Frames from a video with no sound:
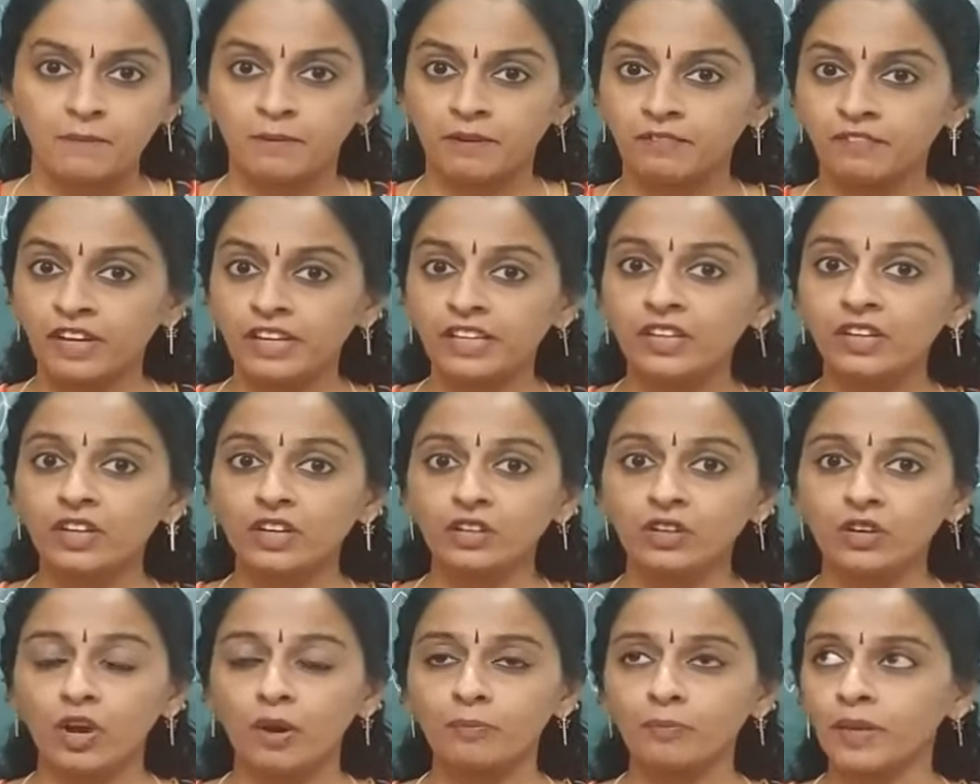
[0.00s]
But when you
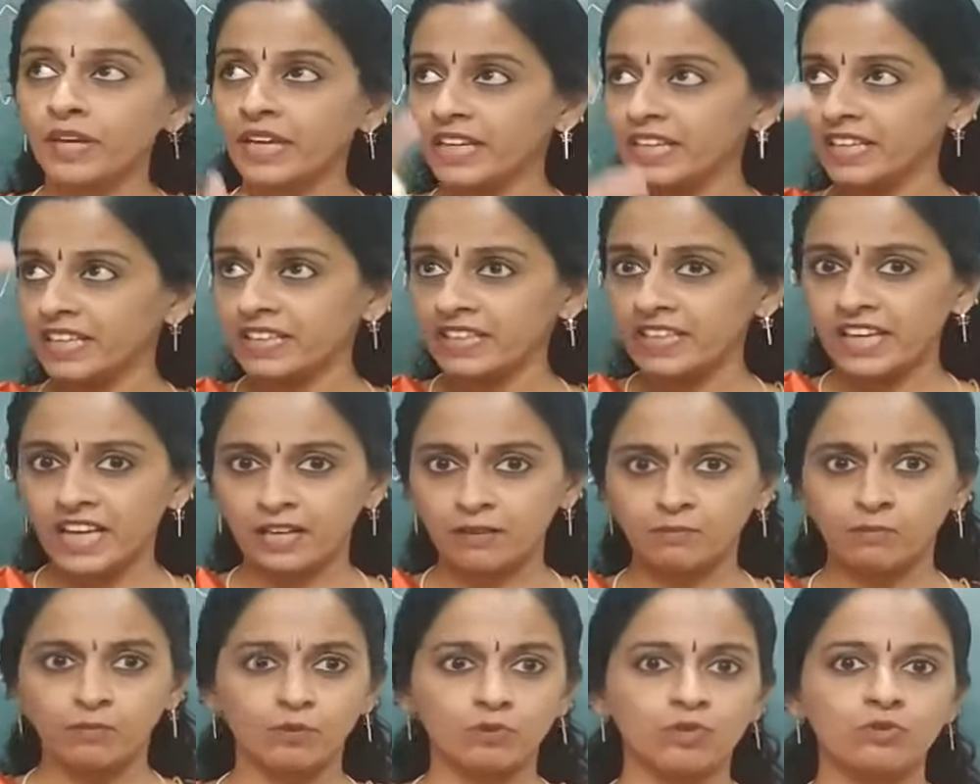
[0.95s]
are dropping it in the
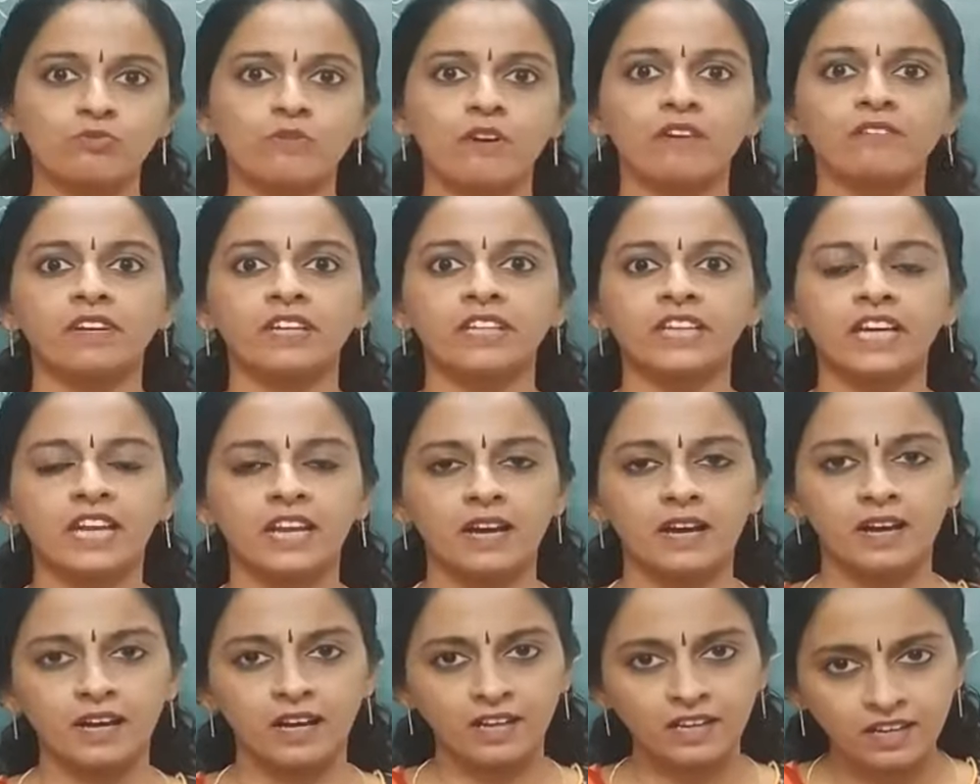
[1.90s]
atmosphere where
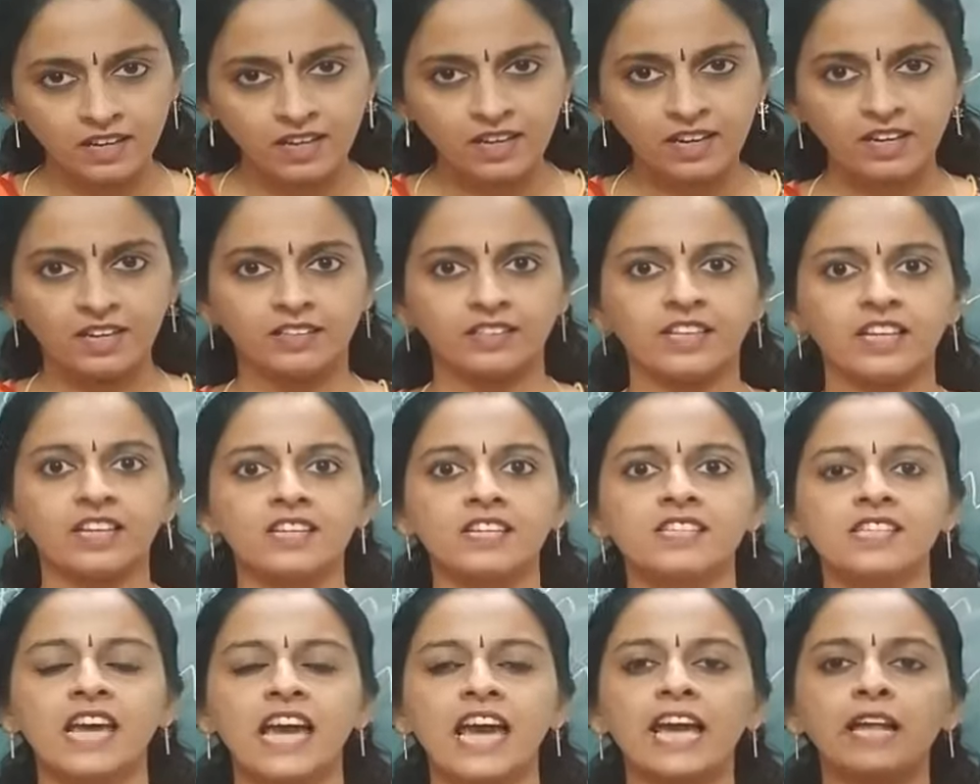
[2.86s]
there
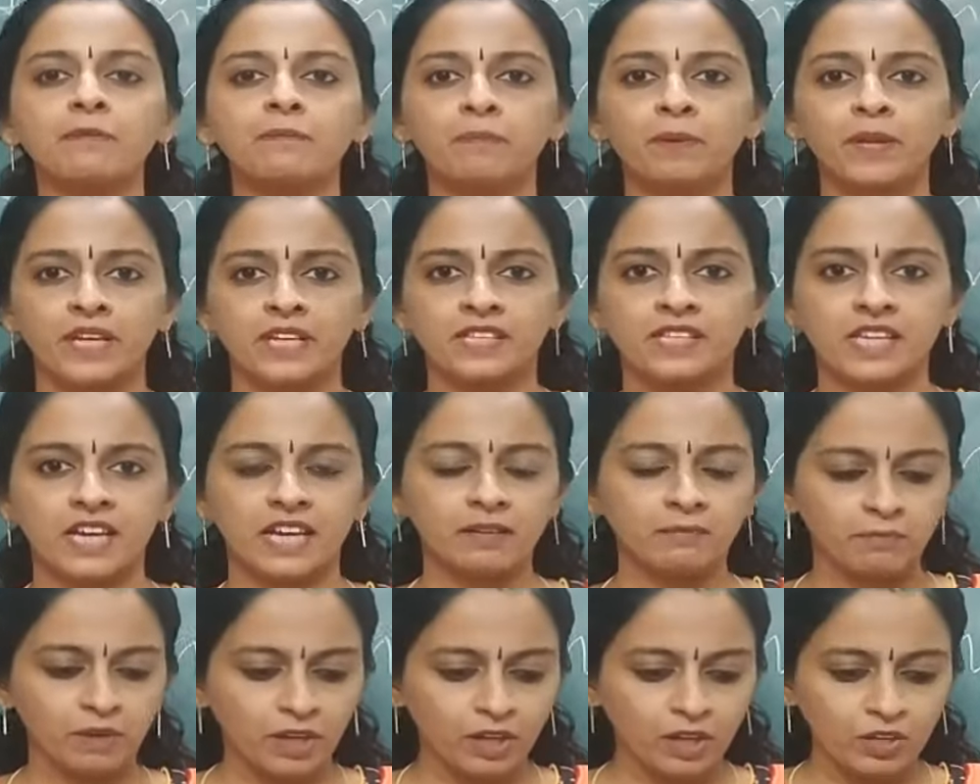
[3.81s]
is air
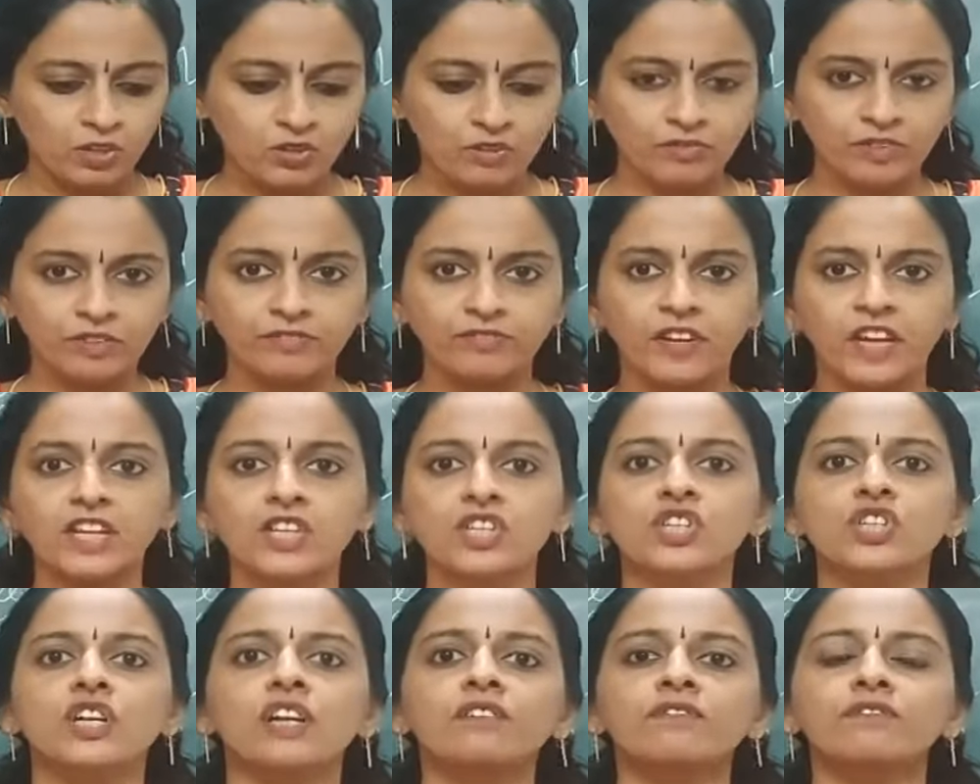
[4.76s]
present, because of the
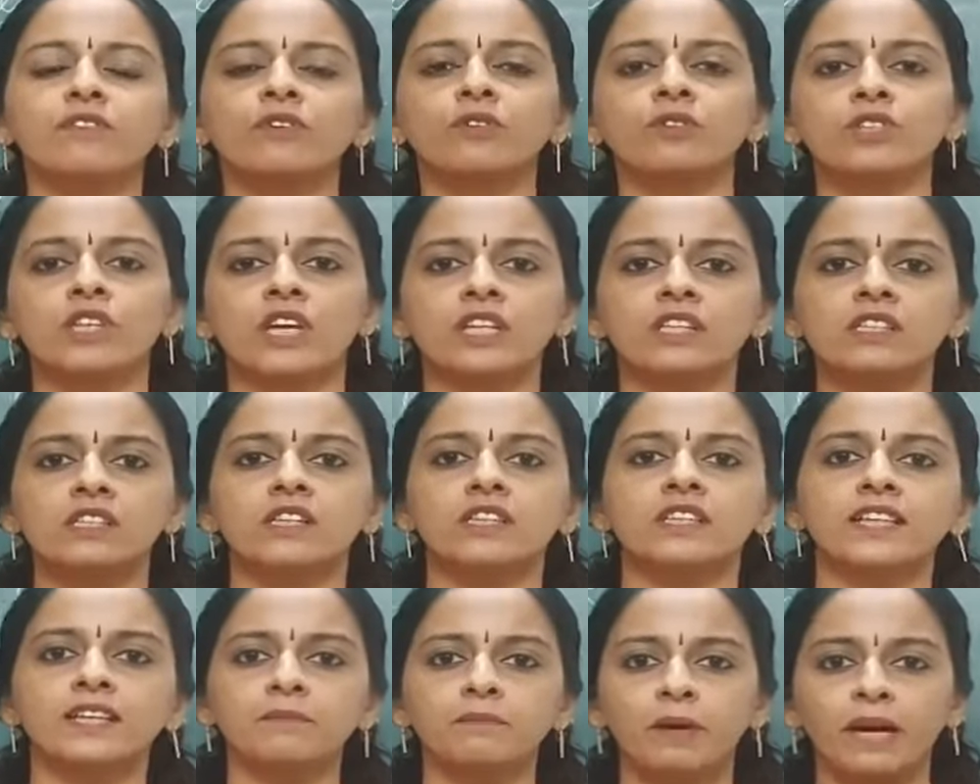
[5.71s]
frictional force
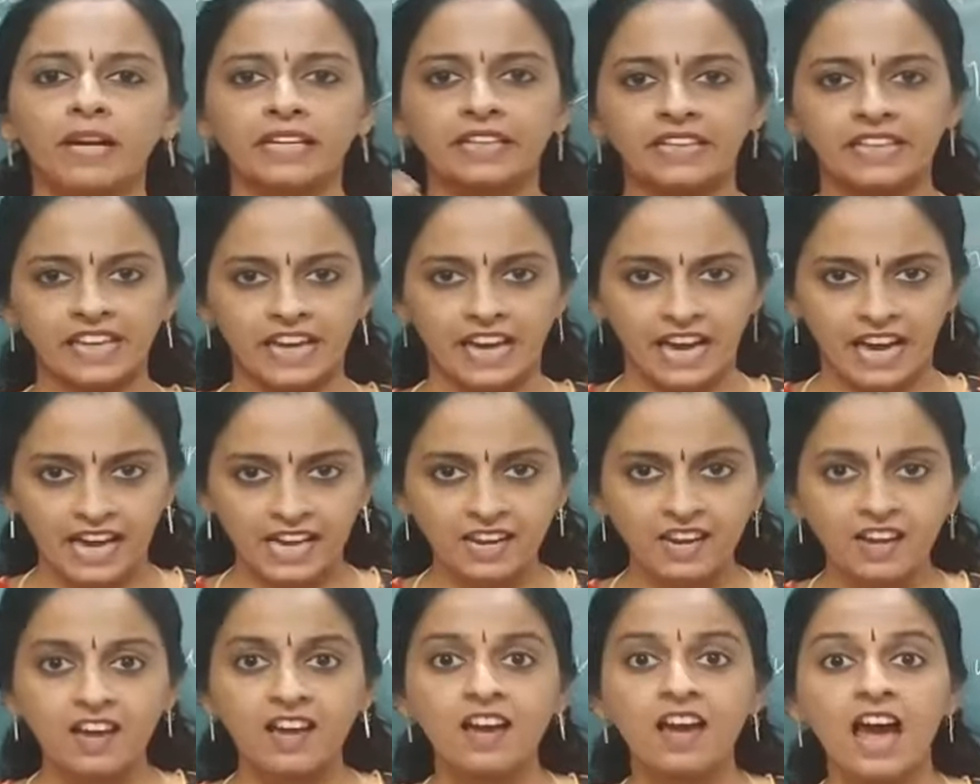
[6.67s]
exerted by the
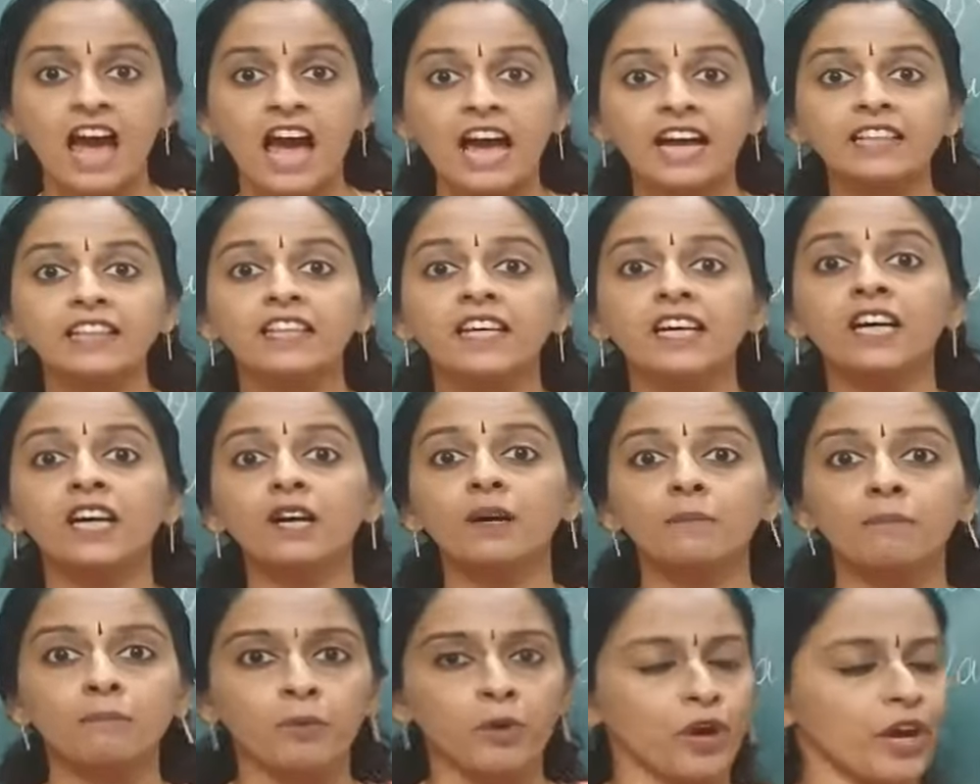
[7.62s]
air and
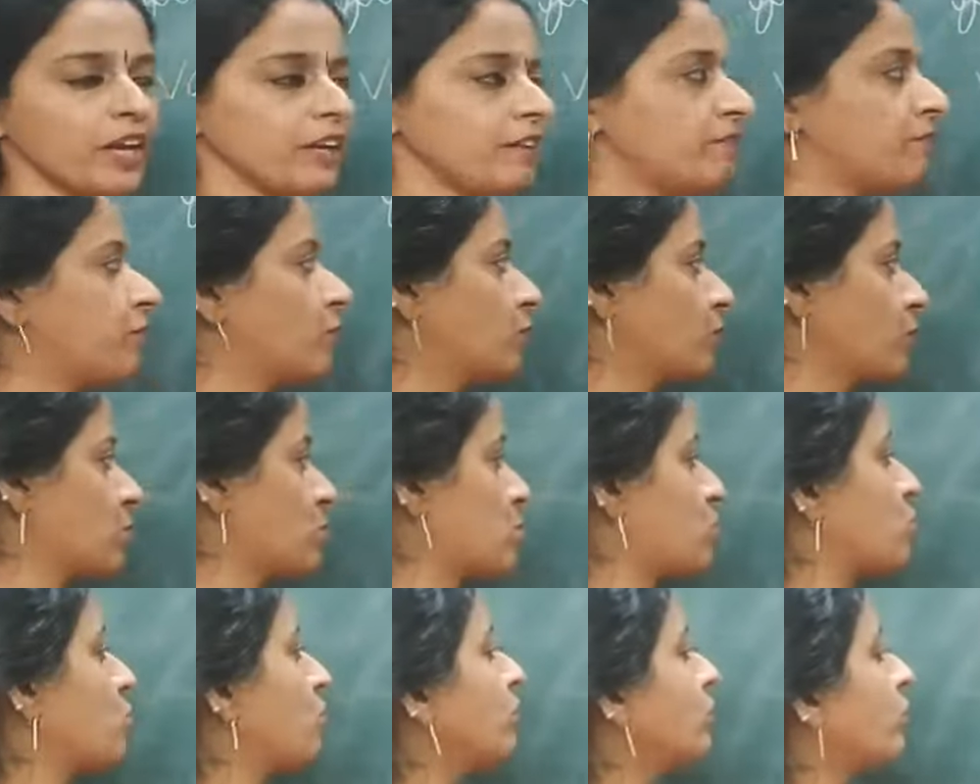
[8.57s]
the buoyant
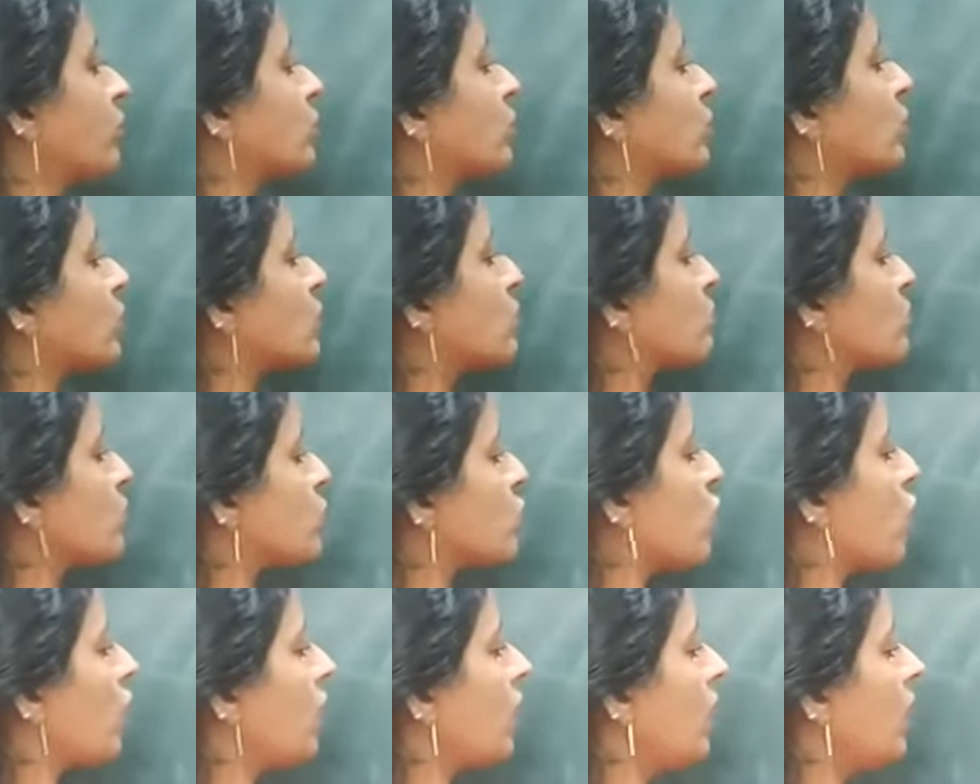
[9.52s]
force, two forces
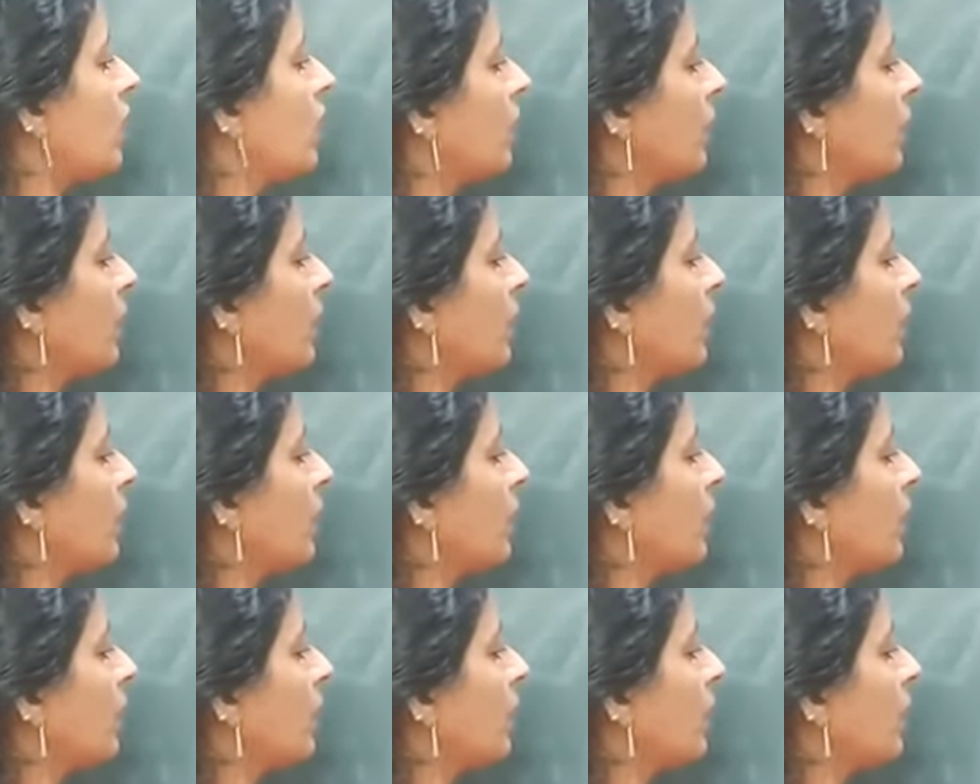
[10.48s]
which are